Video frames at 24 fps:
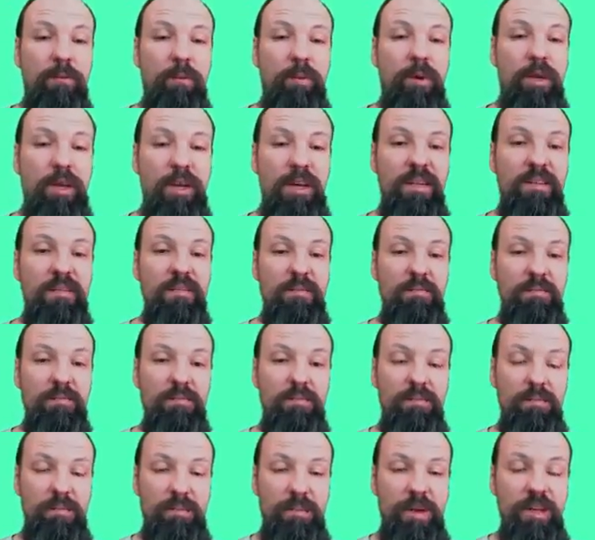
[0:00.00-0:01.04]
we can
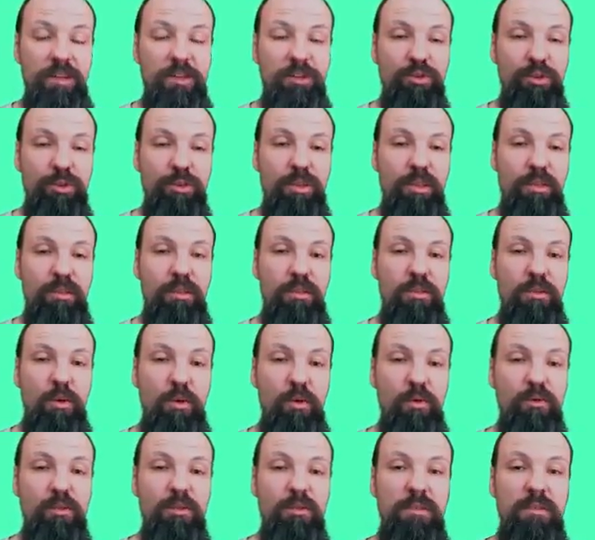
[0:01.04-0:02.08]
make sure that
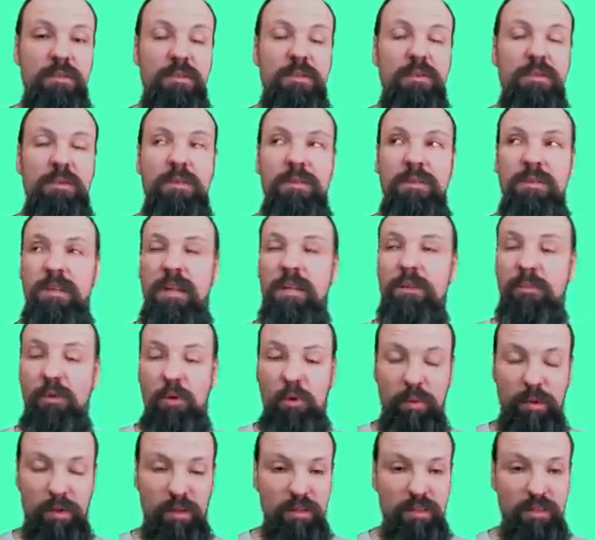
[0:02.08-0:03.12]
those not
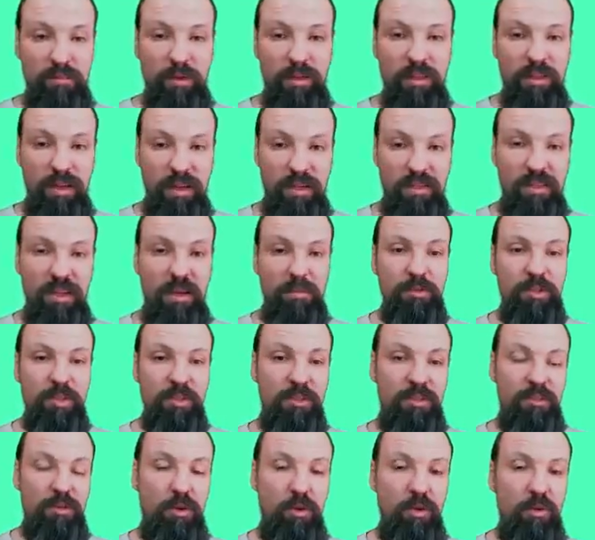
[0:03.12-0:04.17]
properties but the
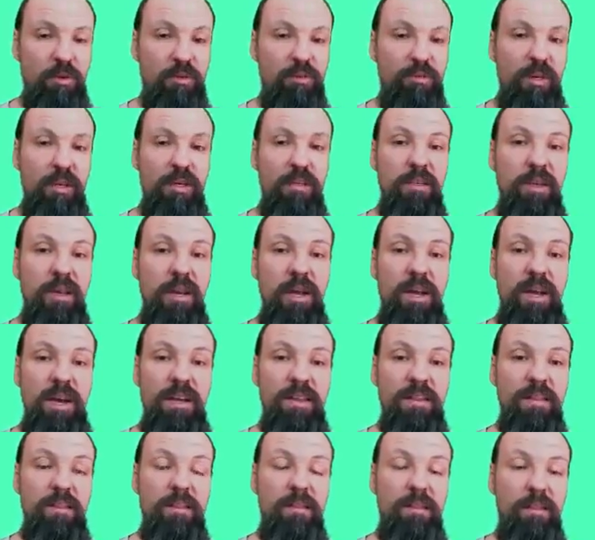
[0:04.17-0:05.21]
assumptions hold, right?
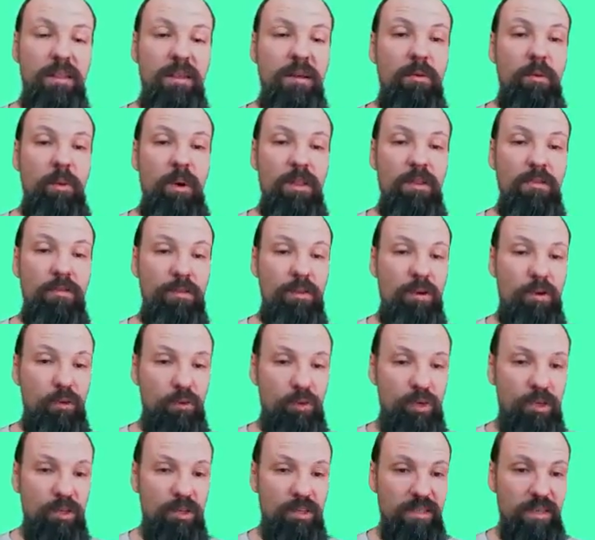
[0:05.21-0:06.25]
And one of the
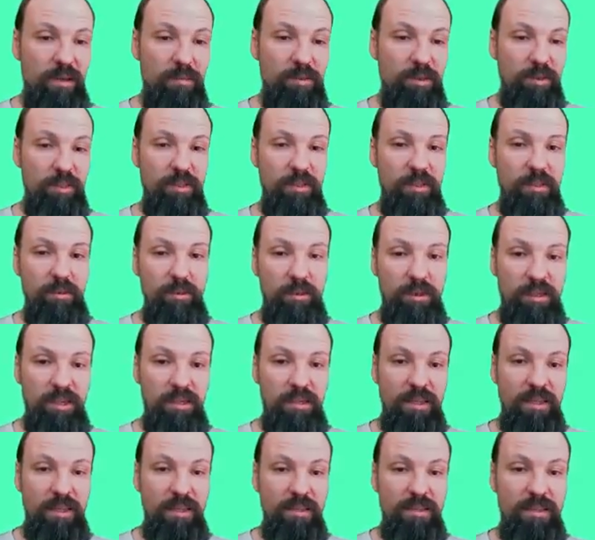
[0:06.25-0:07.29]
crucial assumptions, as we said,
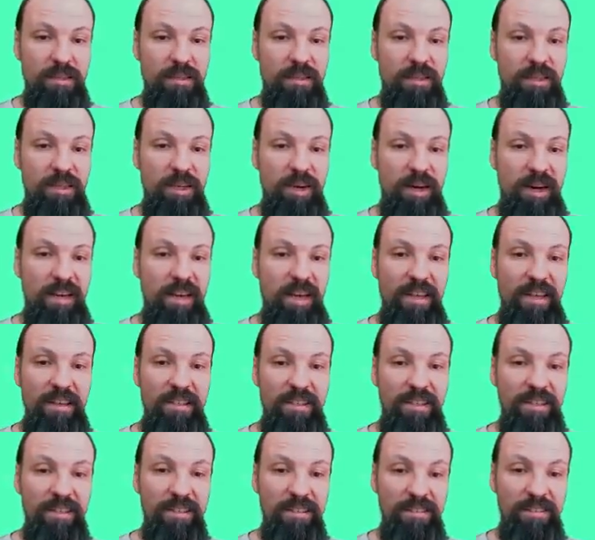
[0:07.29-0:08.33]
is the
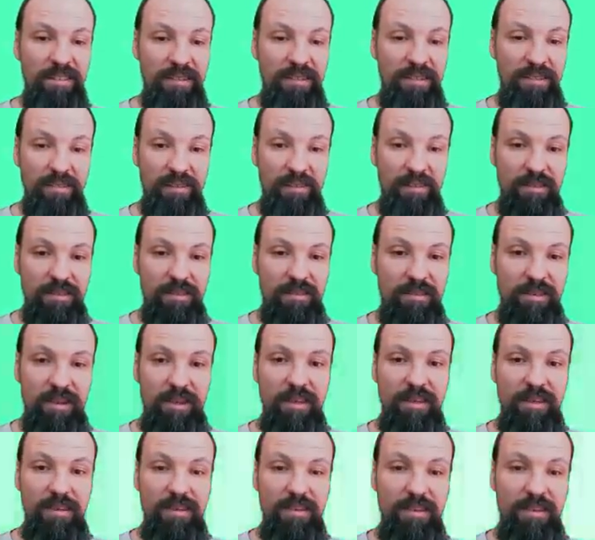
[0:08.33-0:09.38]
IID-ness,
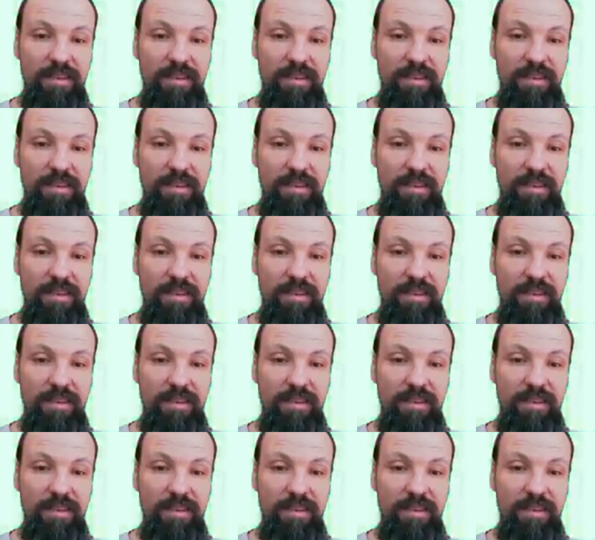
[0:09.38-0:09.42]
right?